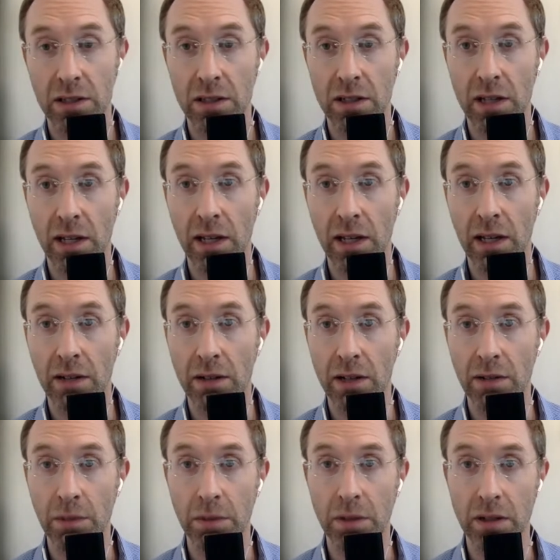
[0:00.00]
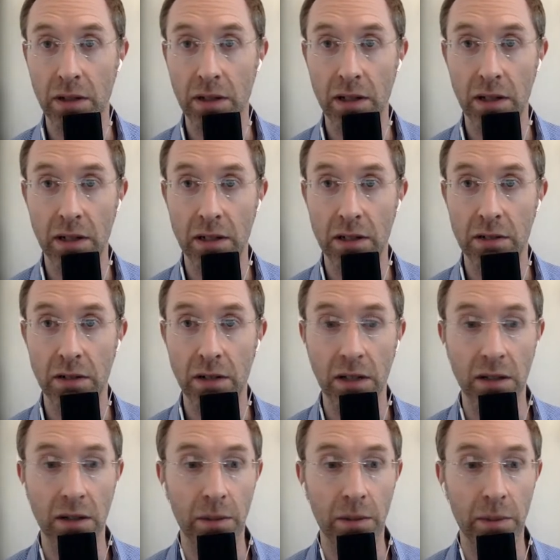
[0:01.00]
I don't have it plugged in and it's running
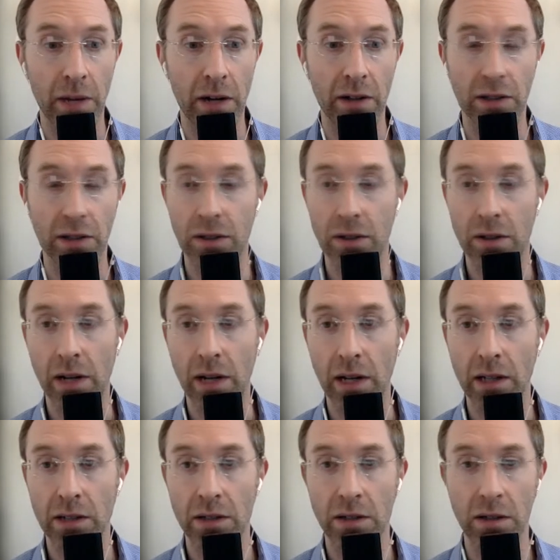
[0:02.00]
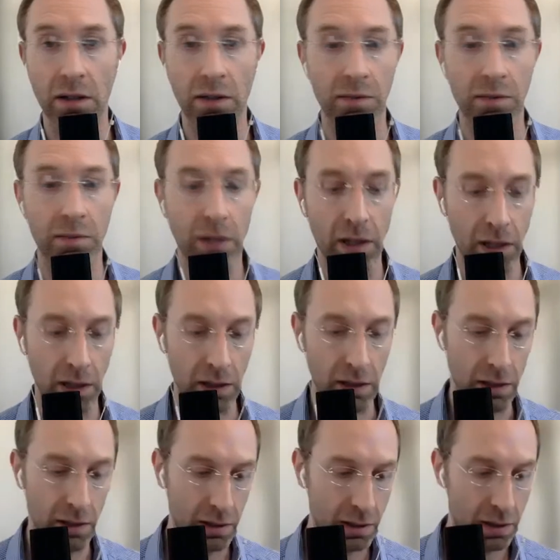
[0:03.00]
low on battery. So I'm going to turn off
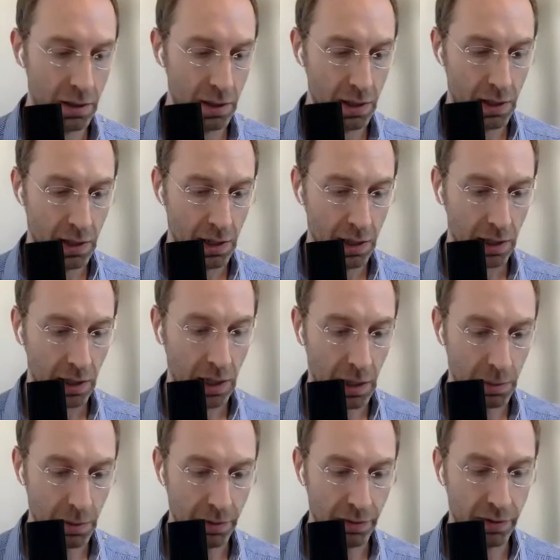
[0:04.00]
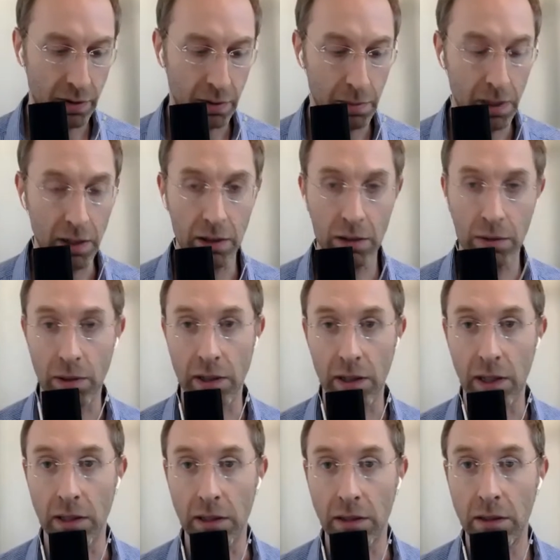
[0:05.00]
my camera for a minute while
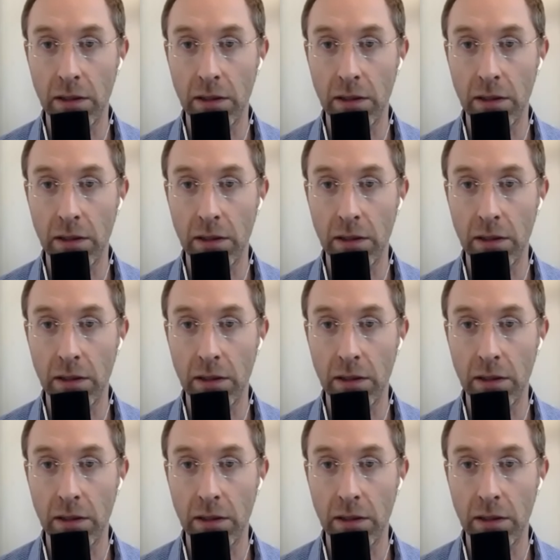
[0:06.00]
I